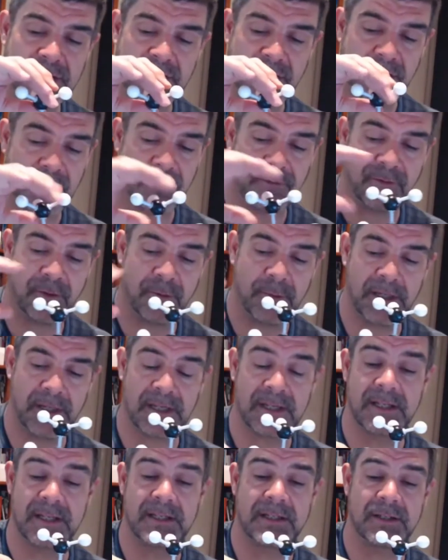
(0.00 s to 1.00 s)
So the
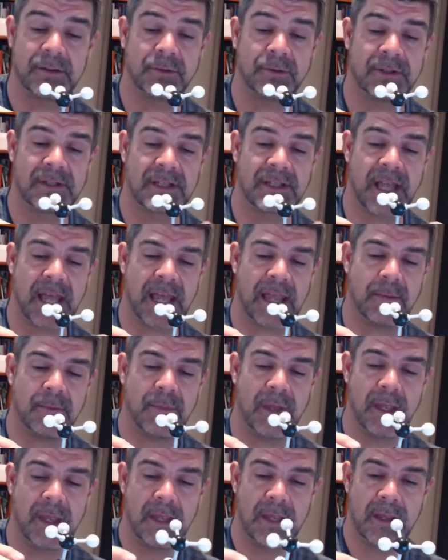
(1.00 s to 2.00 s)
formula is still the
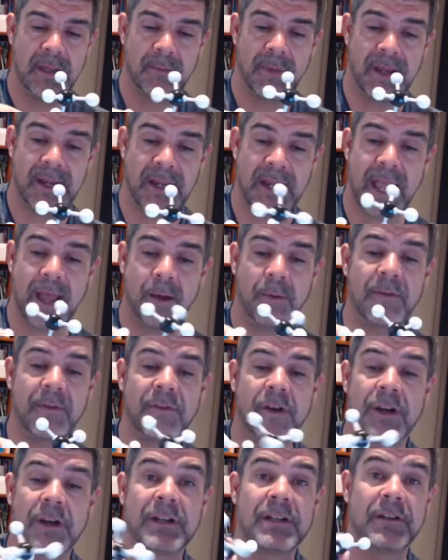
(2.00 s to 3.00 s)
same, but now we've
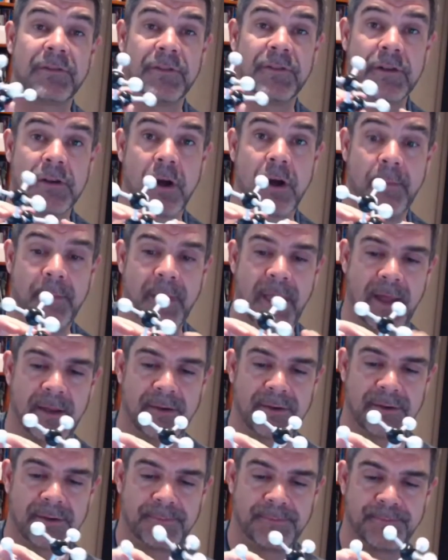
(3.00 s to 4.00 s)
got a different compound.